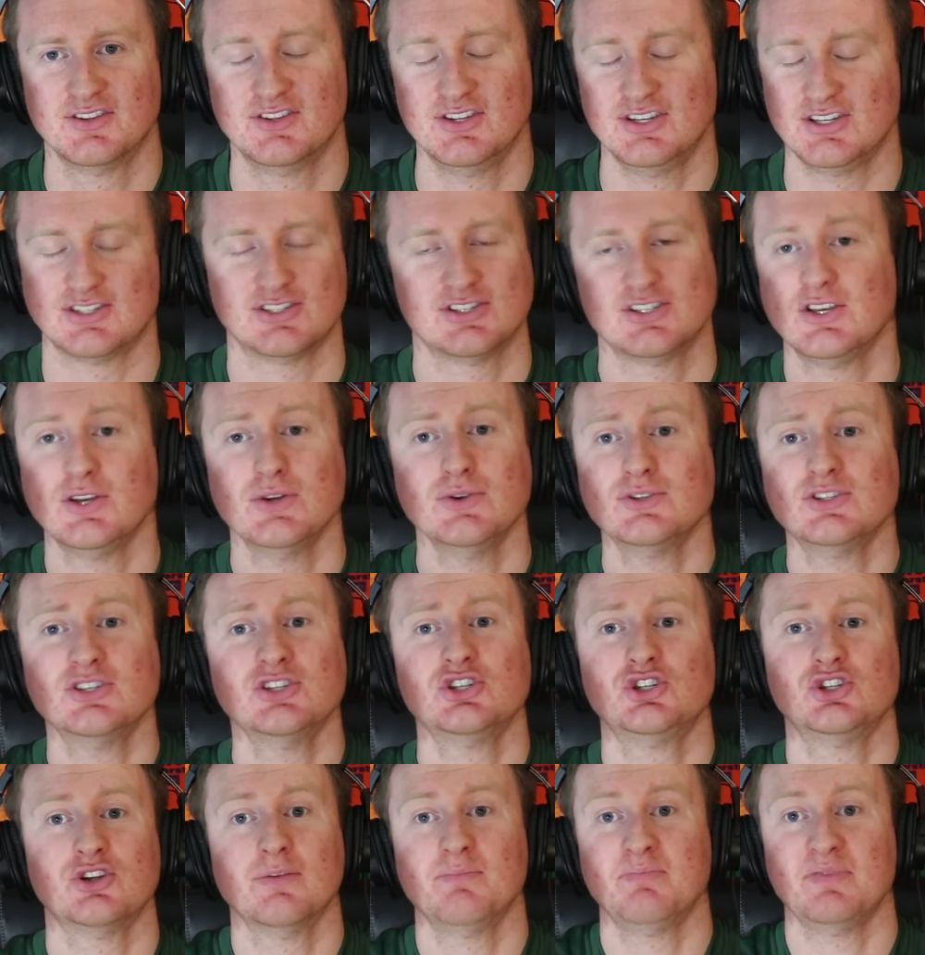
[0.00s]
The
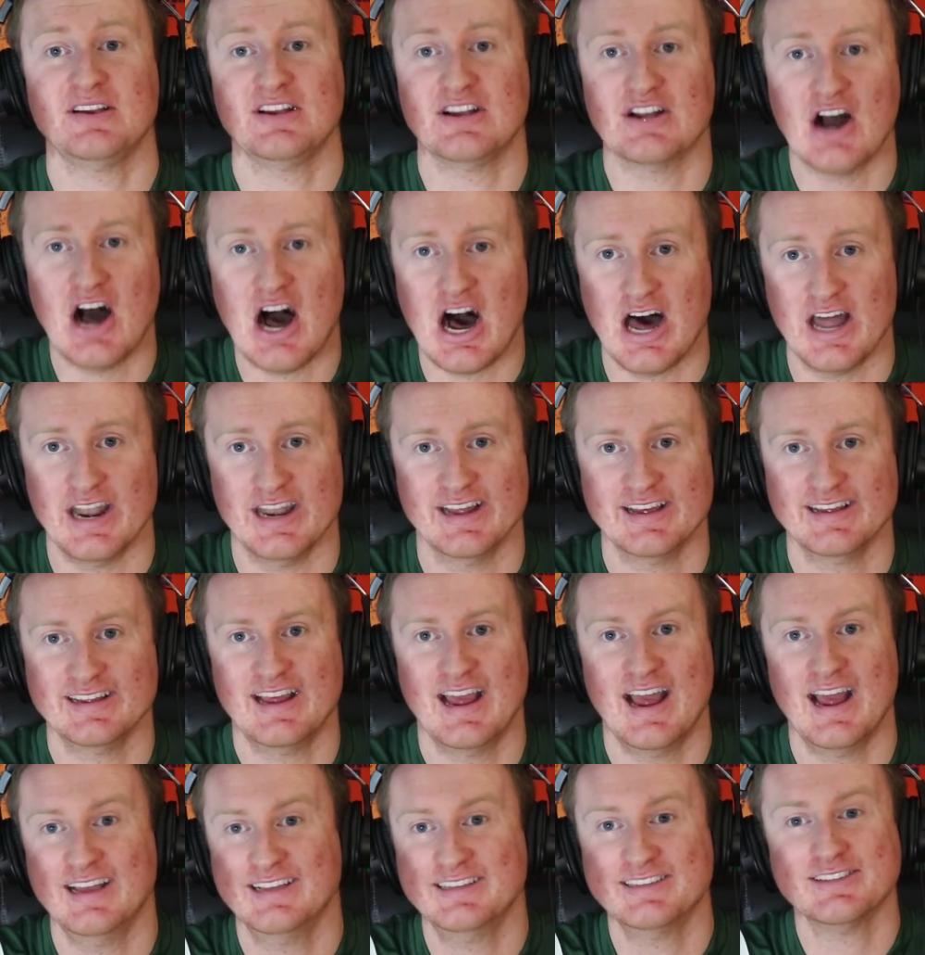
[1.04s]
excuses should be gone.
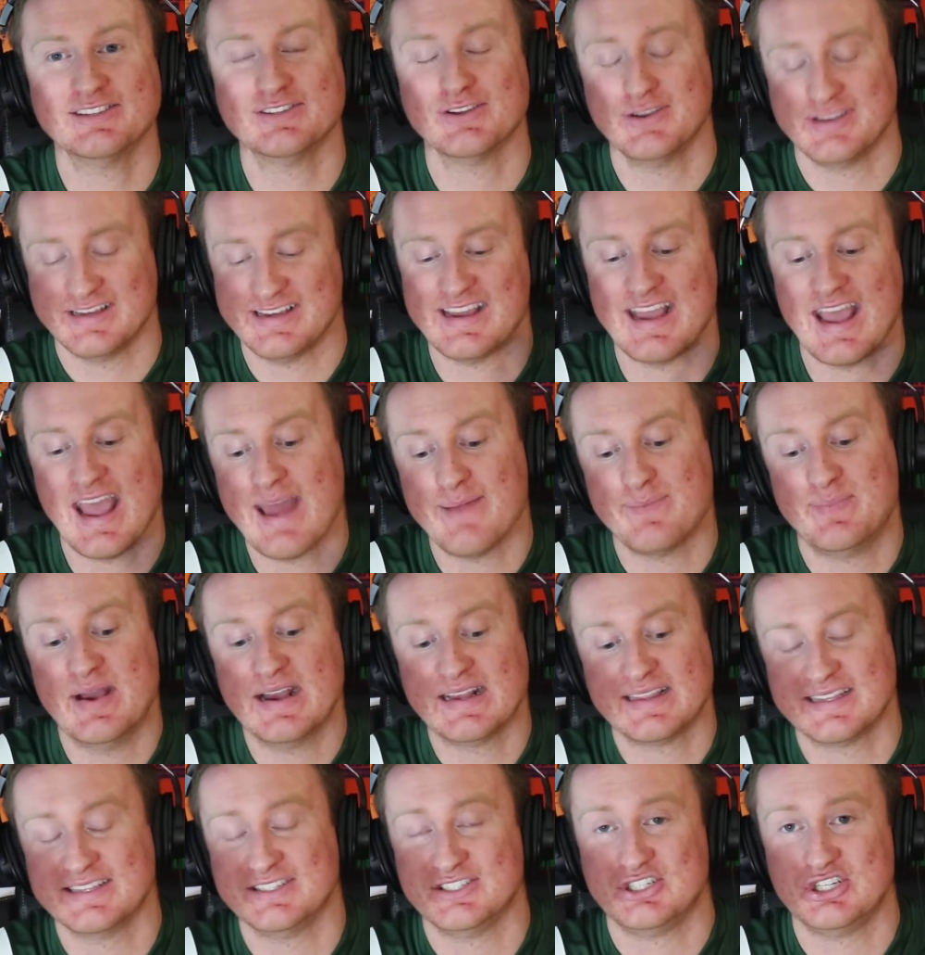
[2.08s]
He
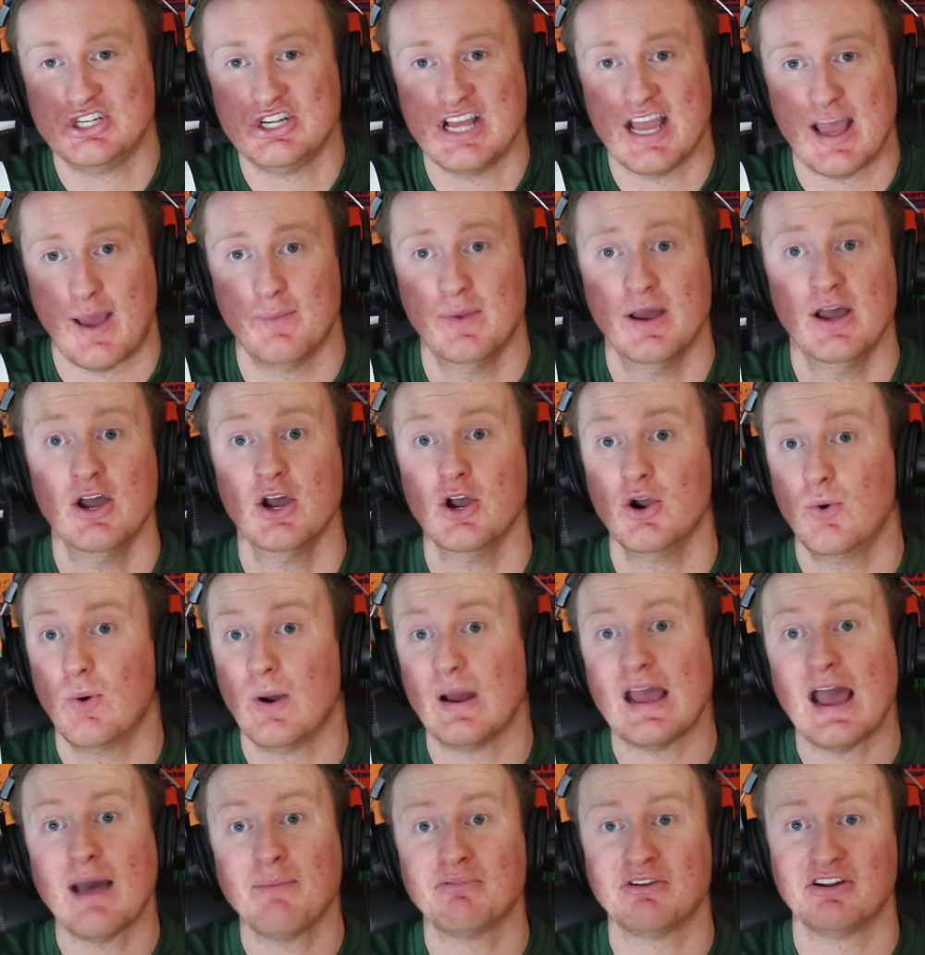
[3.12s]
handpicked his GM,
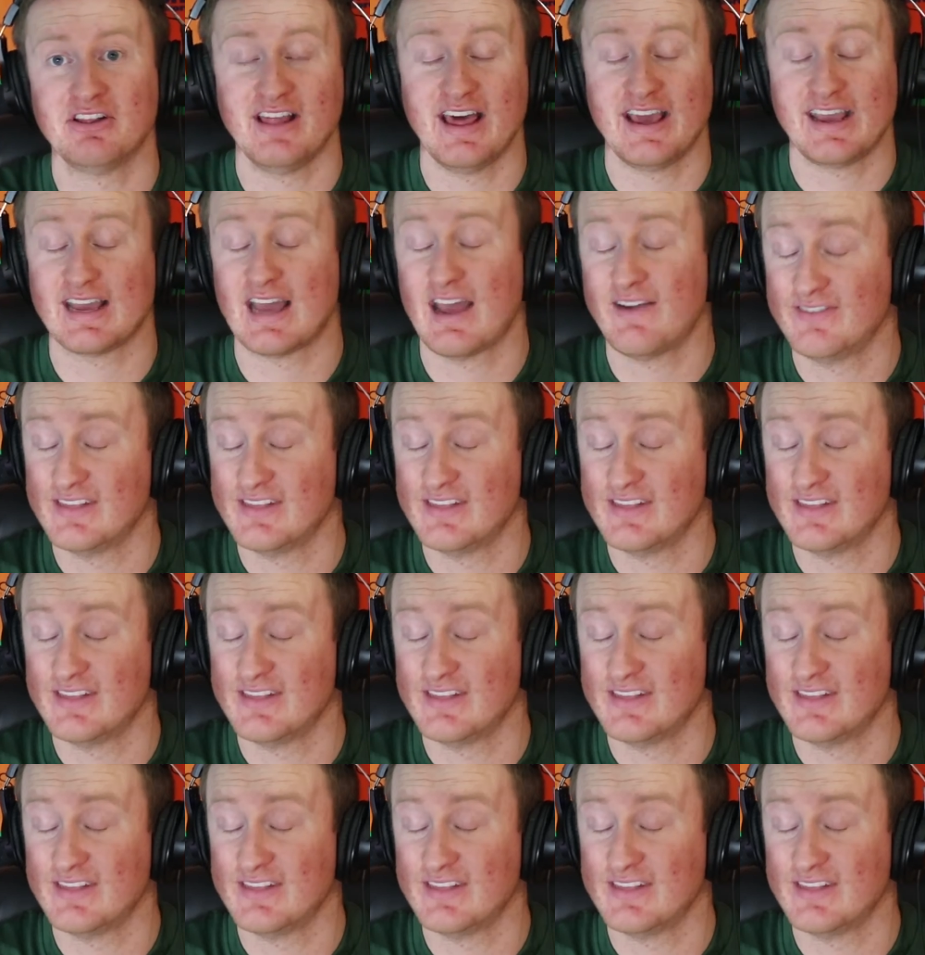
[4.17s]
who I happen to like.